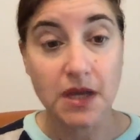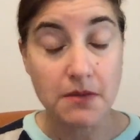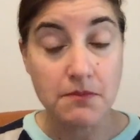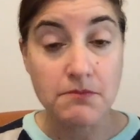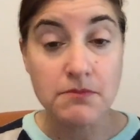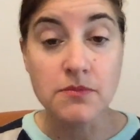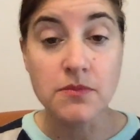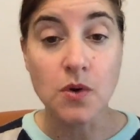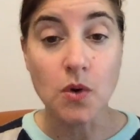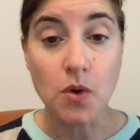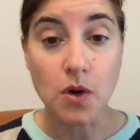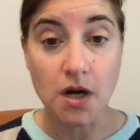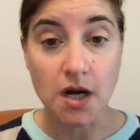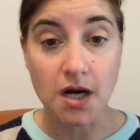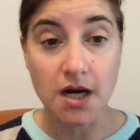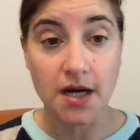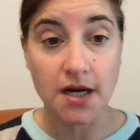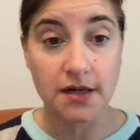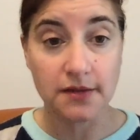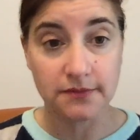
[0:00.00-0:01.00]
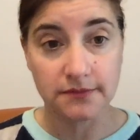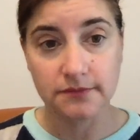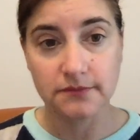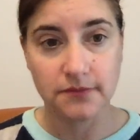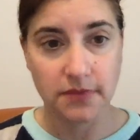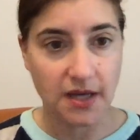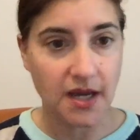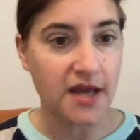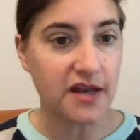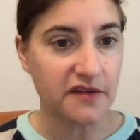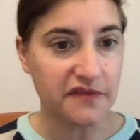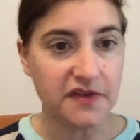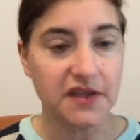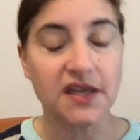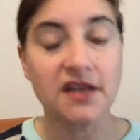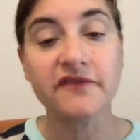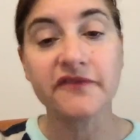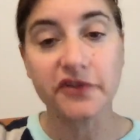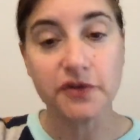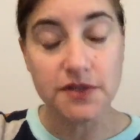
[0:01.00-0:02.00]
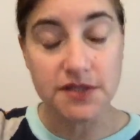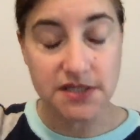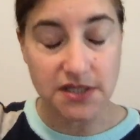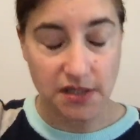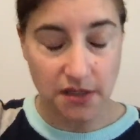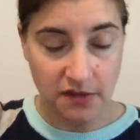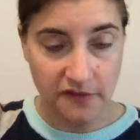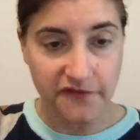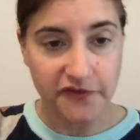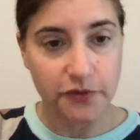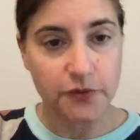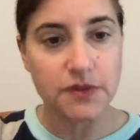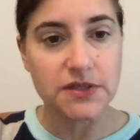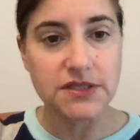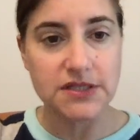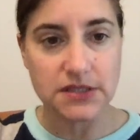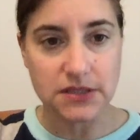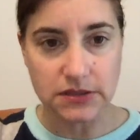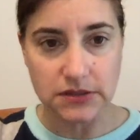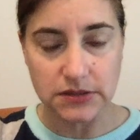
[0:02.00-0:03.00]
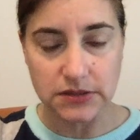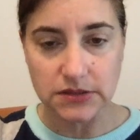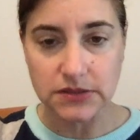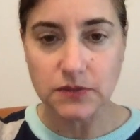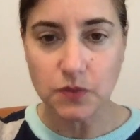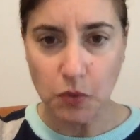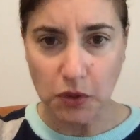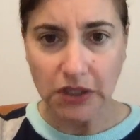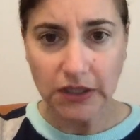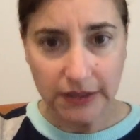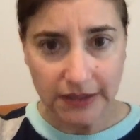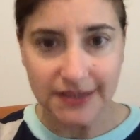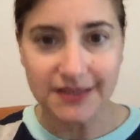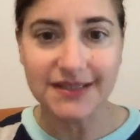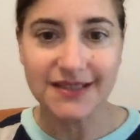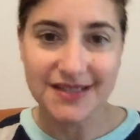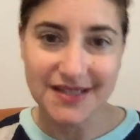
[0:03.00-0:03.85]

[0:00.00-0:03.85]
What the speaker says: more kind of influence the influencer work